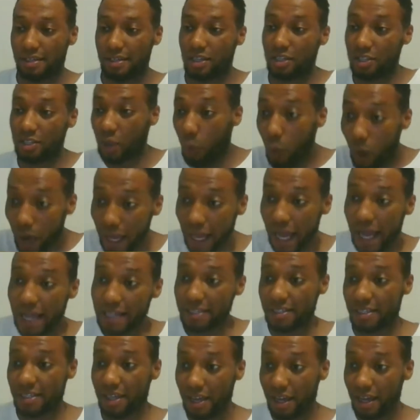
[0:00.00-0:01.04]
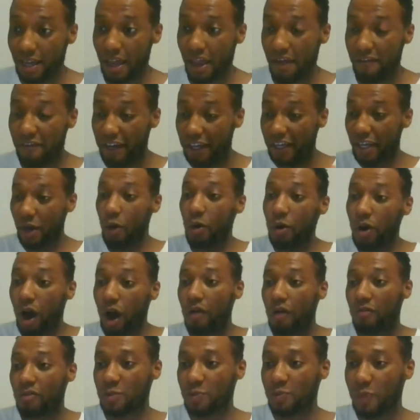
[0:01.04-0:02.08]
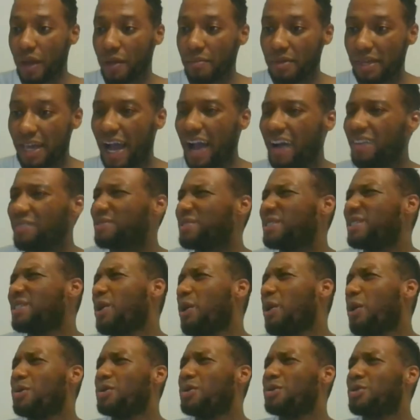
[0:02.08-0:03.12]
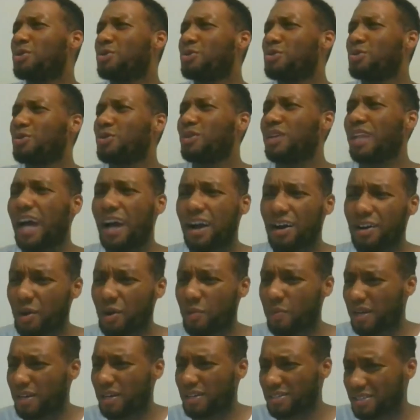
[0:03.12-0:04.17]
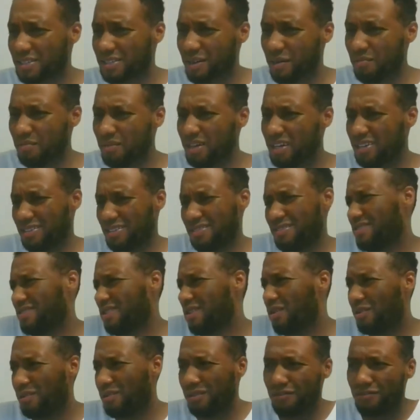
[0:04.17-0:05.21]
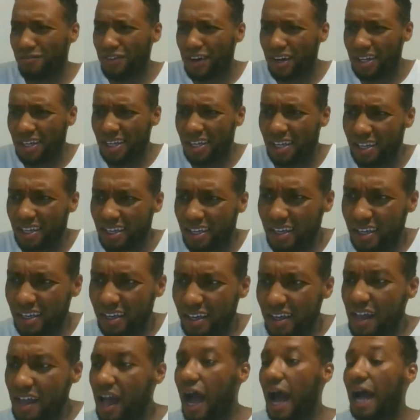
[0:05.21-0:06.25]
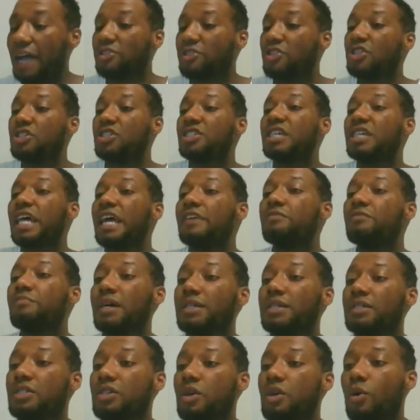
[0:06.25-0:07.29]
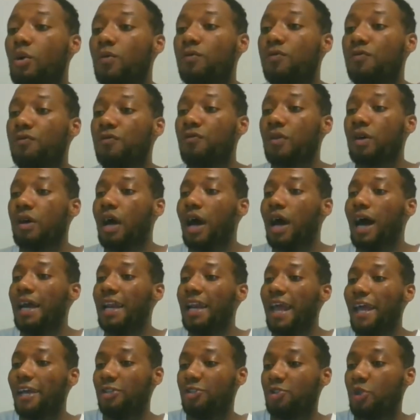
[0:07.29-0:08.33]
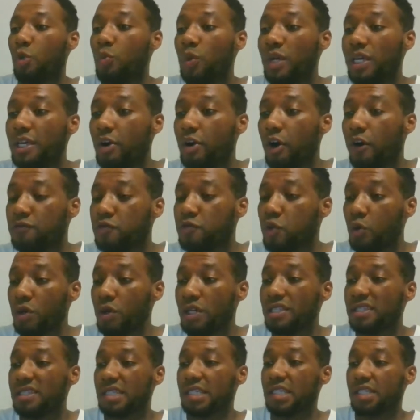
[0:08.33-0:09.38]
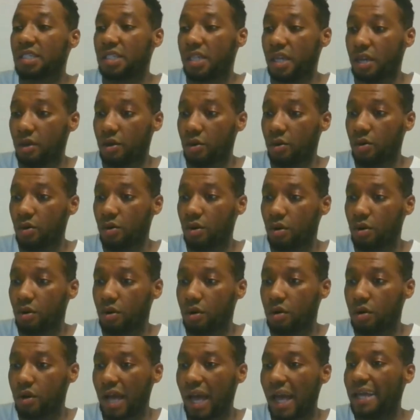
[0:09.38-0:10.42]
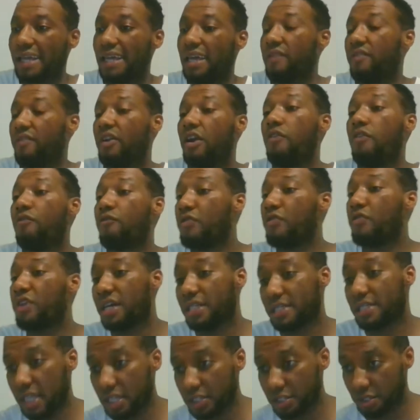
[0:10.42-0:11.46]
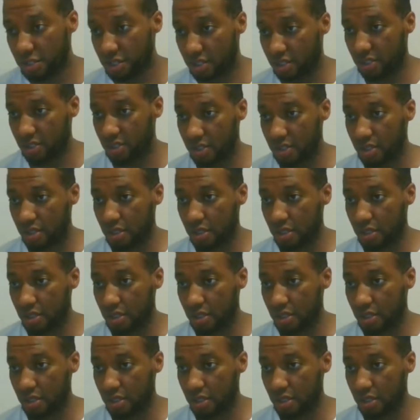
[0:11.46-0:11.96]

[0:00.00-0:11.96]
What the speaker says: Because the way I see it, if a girl can't respect me, how is she going to lie on her back and submit? So, fuck it. I just saved myself an extra week of talking to this girl and giving her free attention.